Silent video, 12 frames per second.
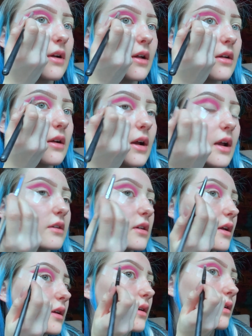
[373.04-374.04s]
color
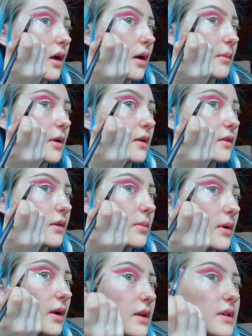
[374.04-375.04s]
eyeshadow. I'm not
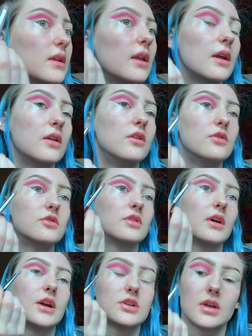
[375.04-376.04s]
super into like
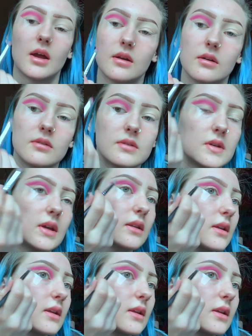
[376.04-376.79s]
neutral eyeshadows, like